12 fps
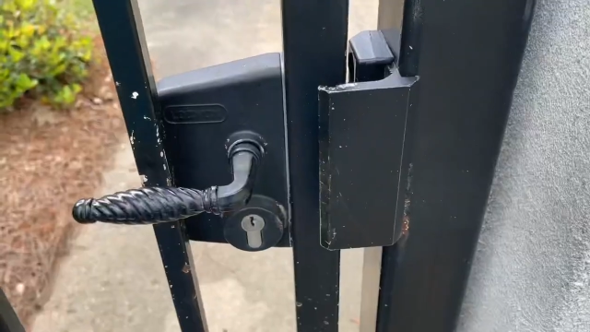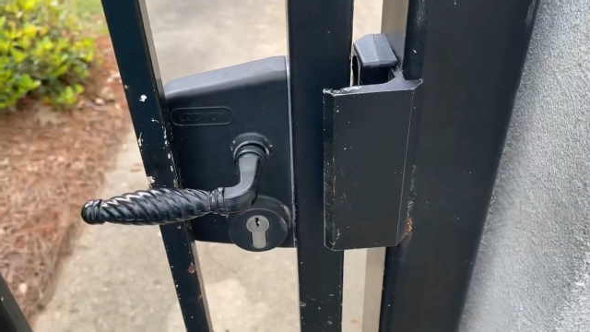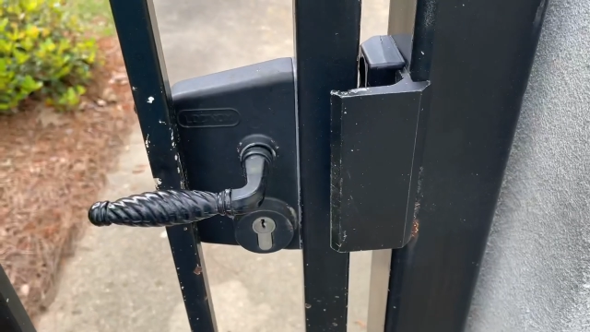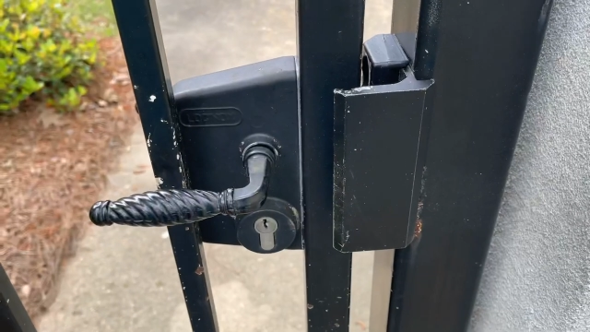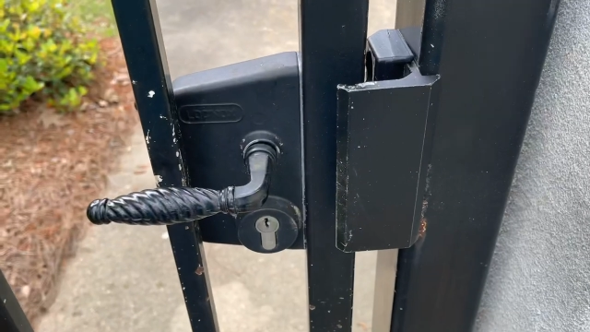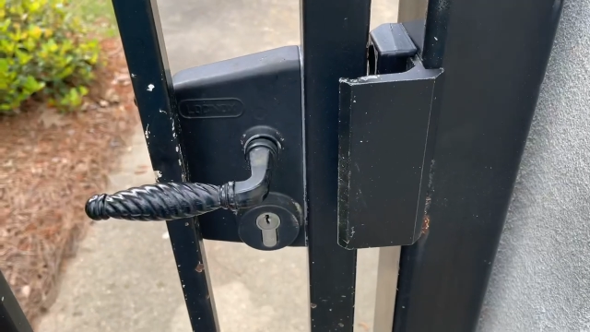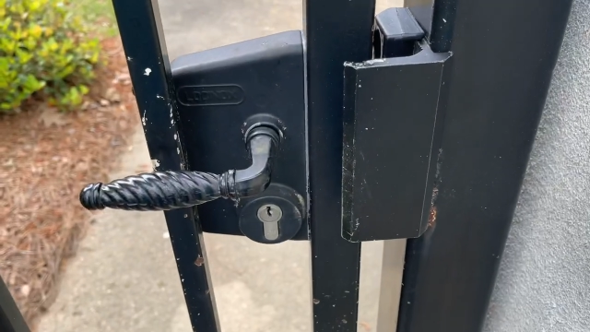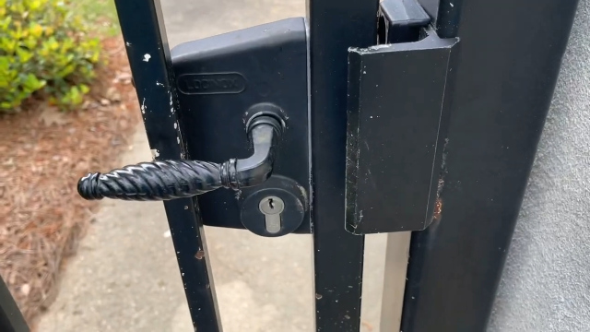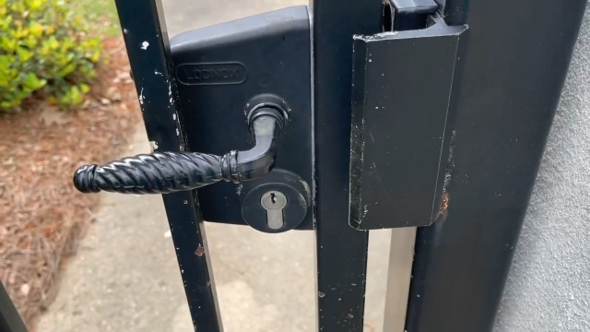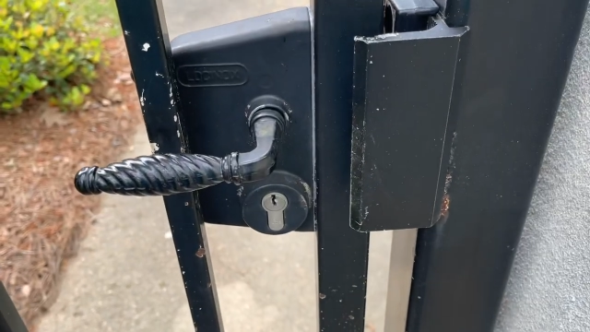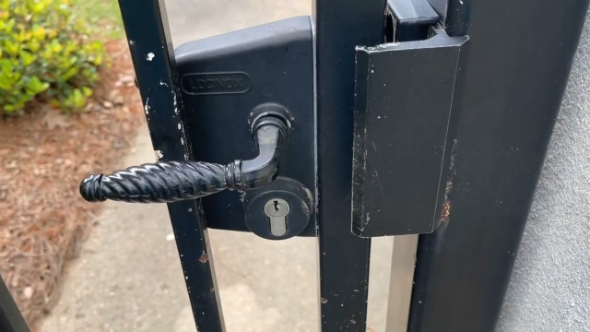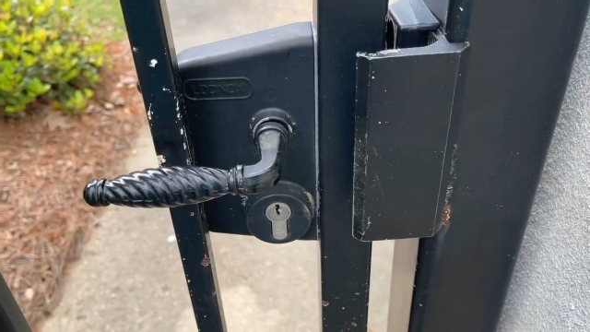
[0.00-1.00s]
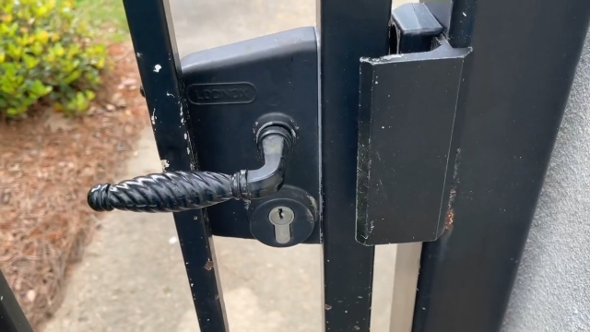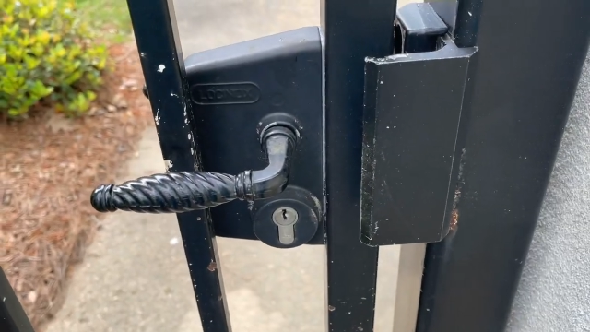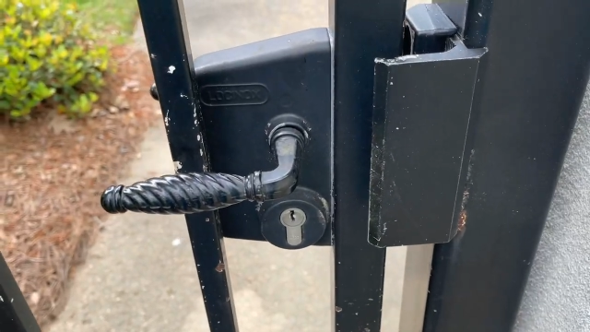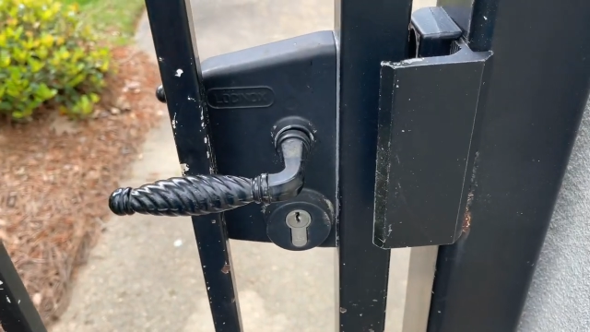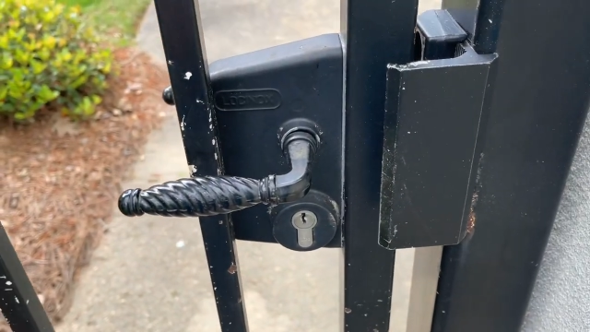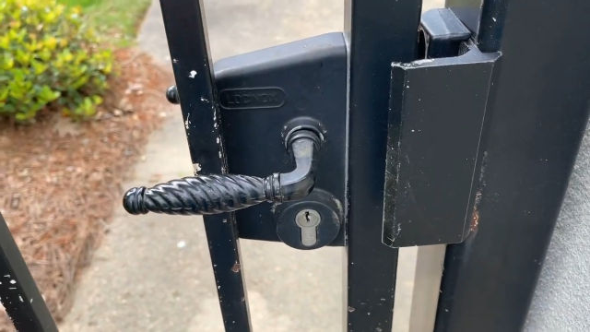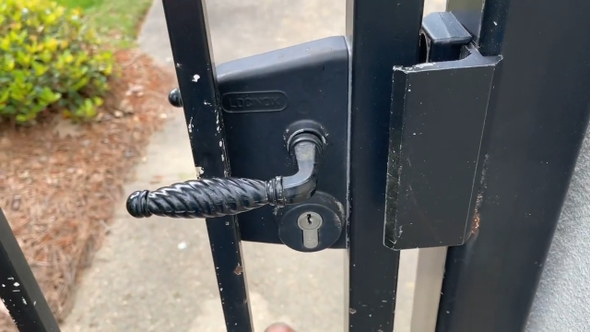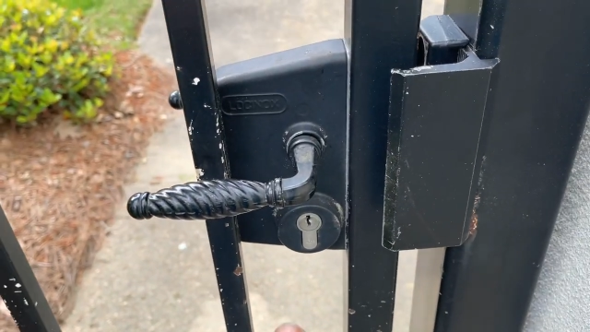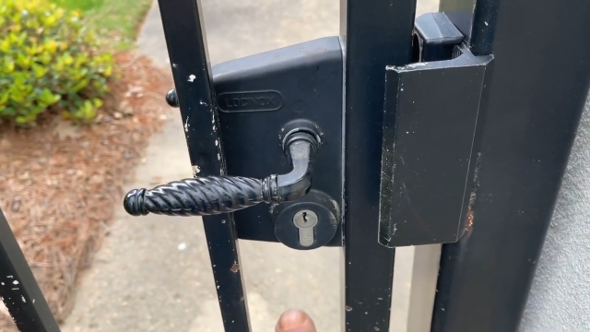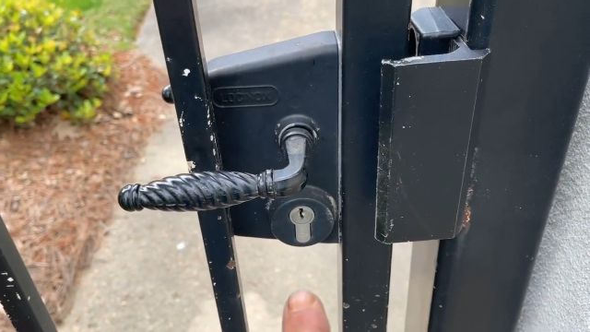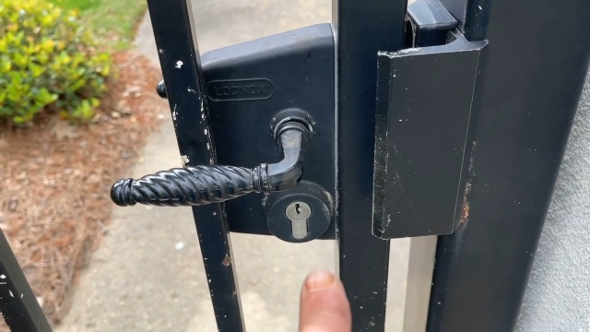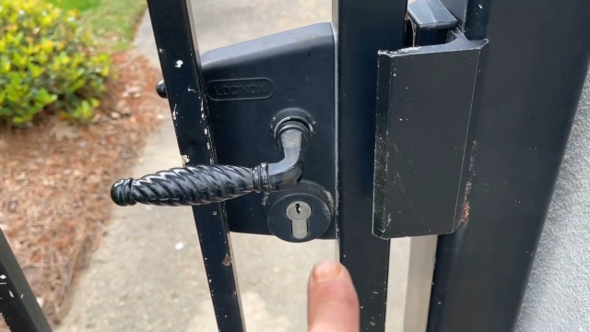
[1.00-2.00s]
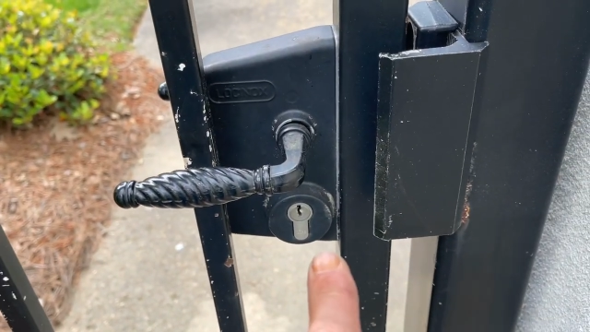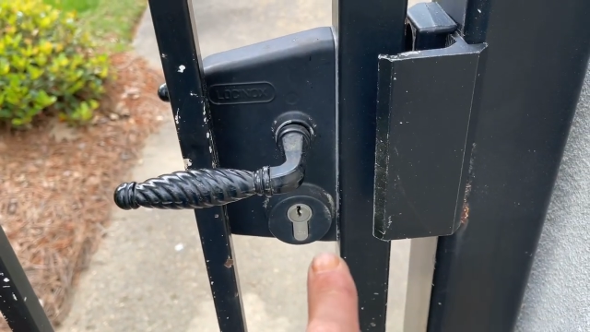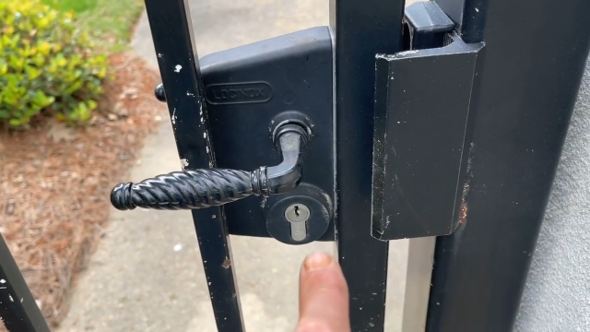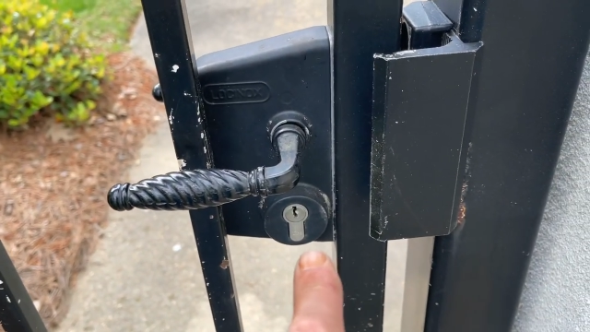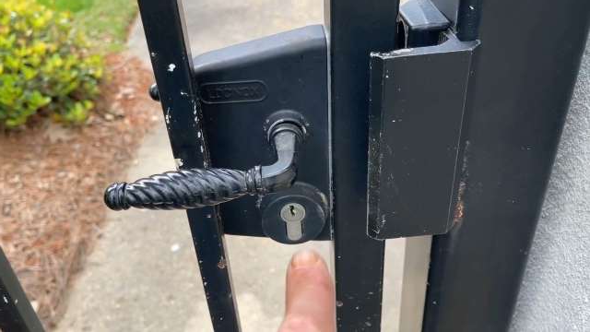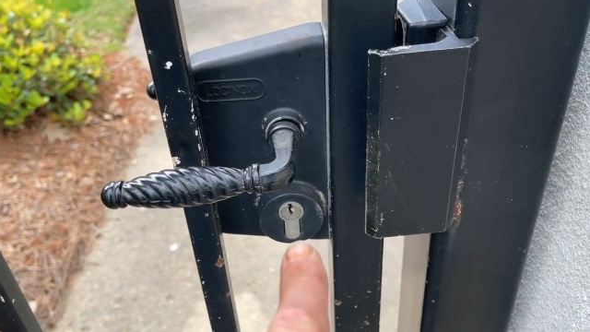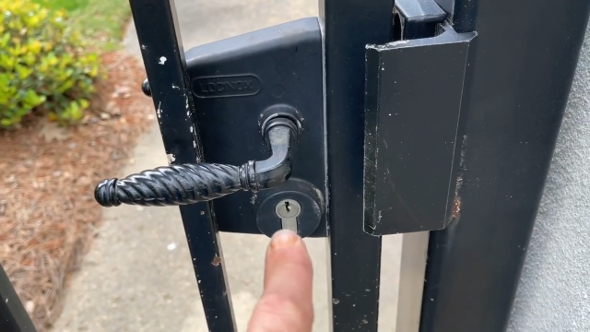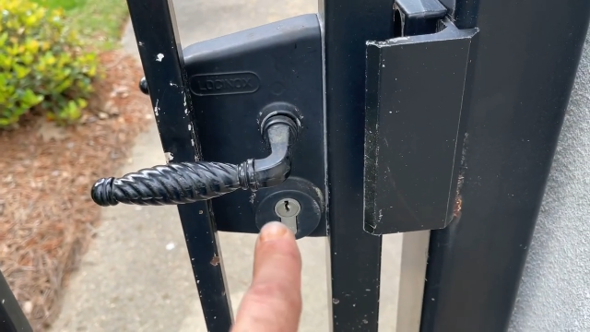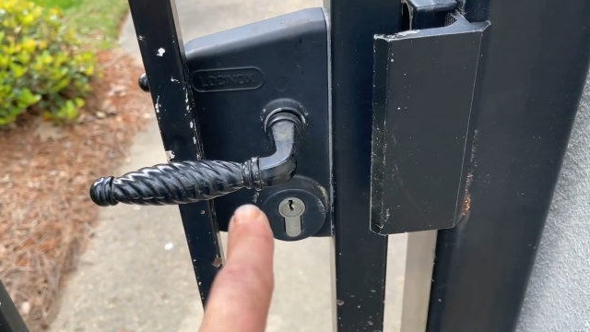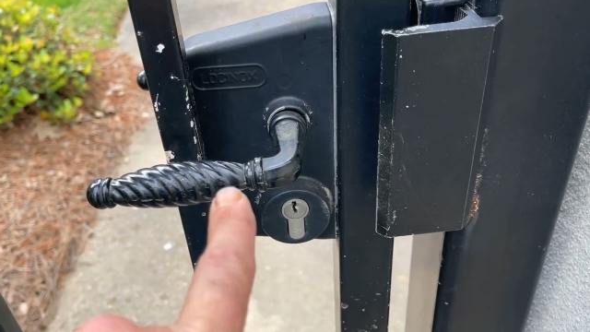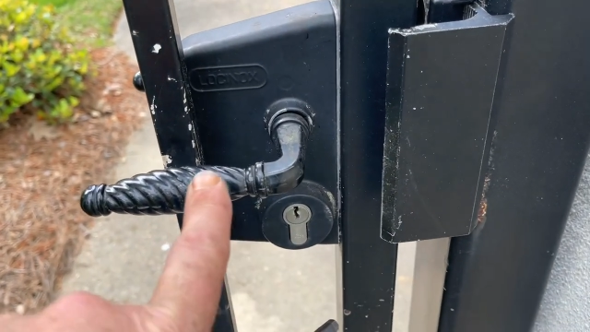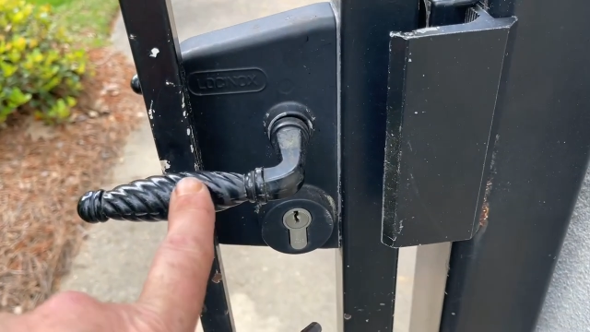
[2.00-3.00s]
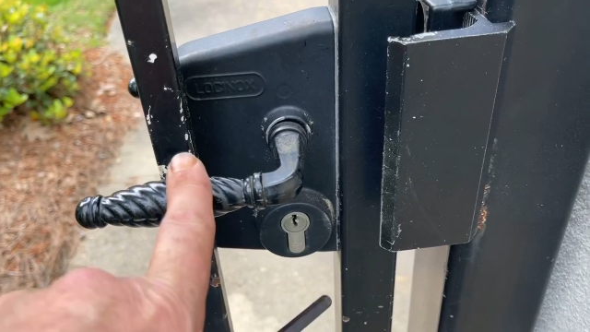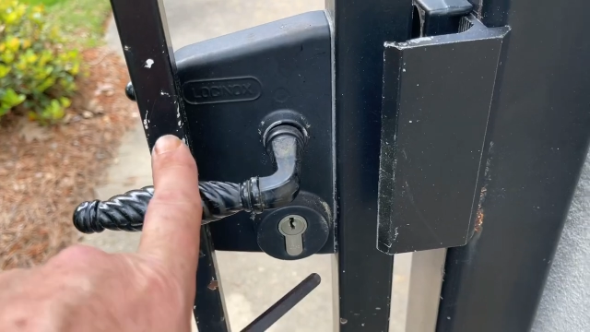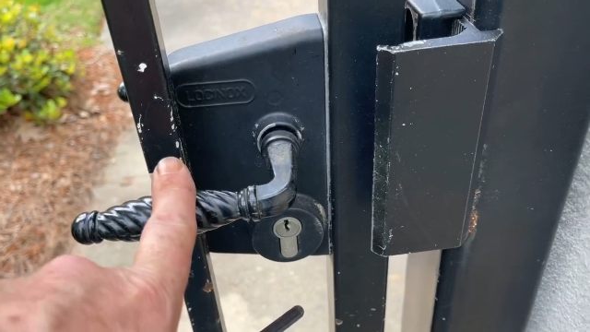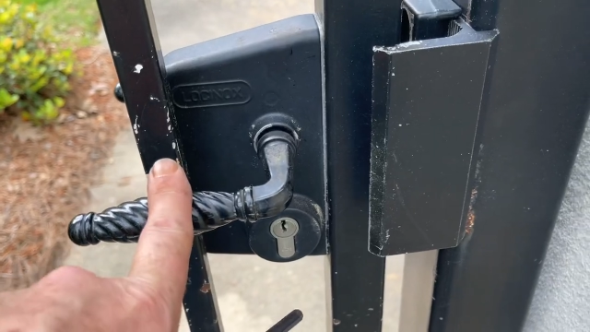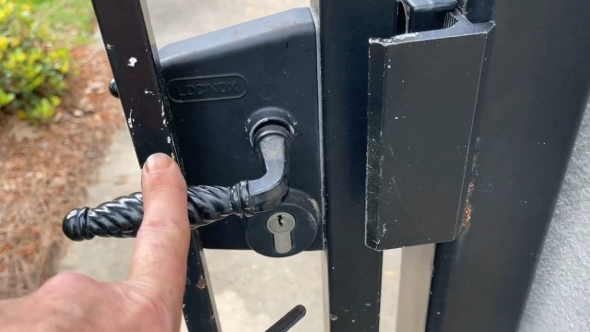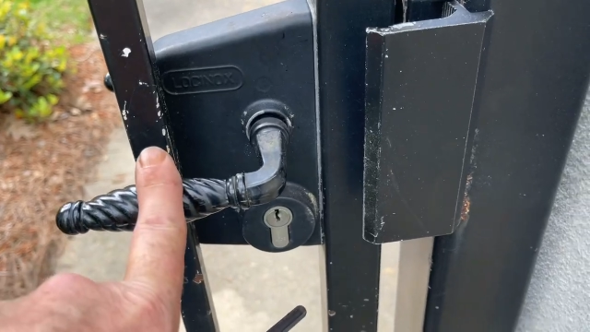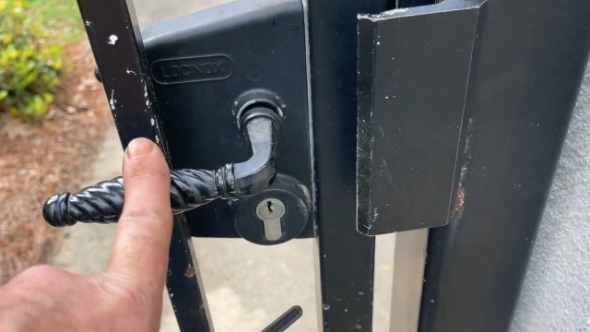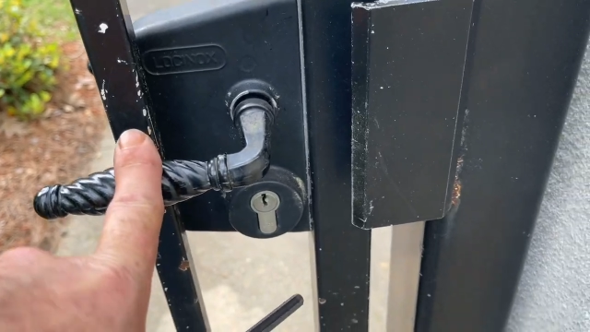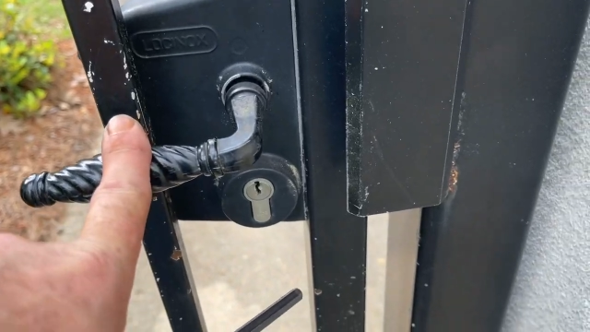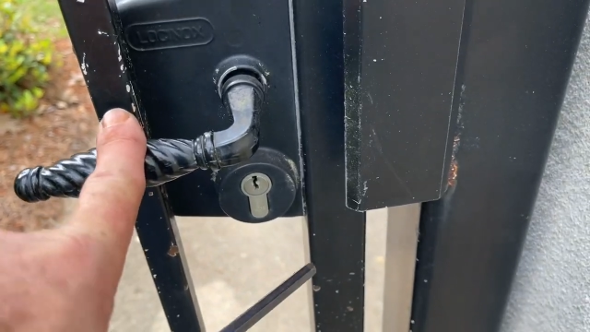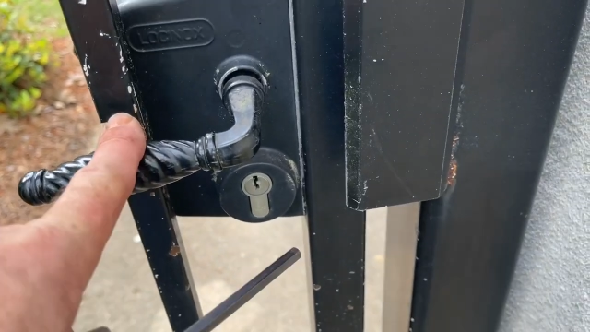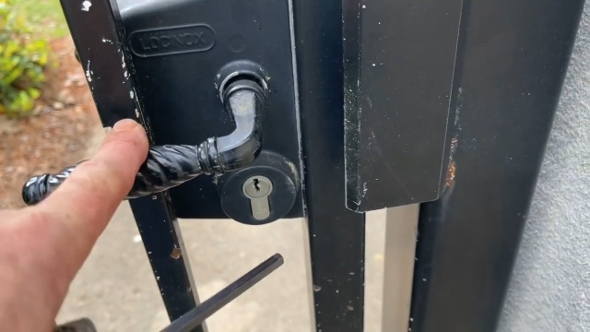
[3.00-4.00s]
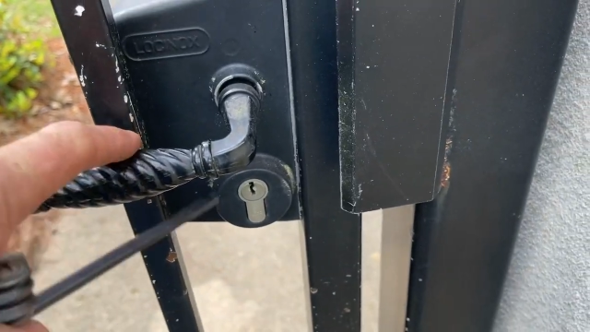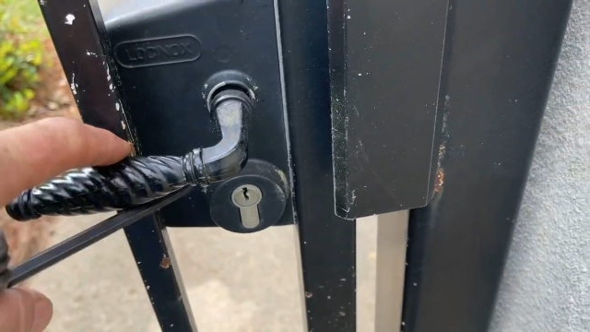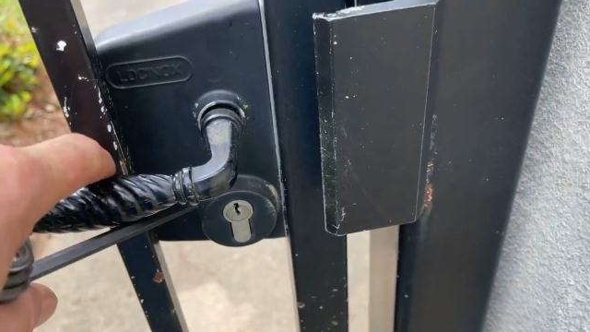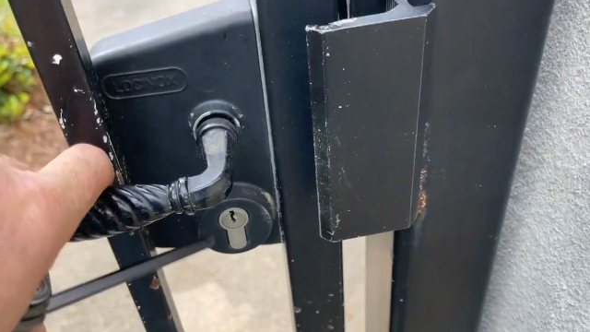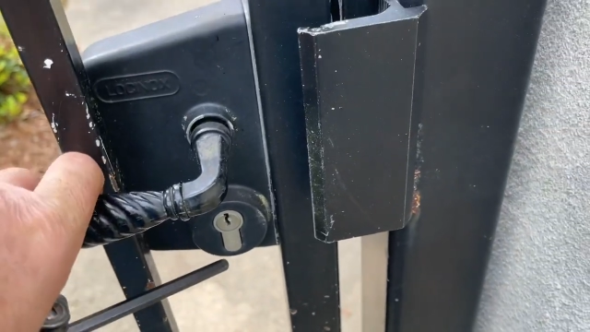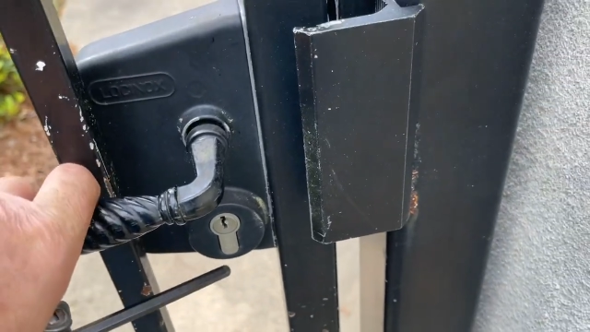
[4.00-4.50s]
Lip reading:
No face is visible, so there are no lips to read.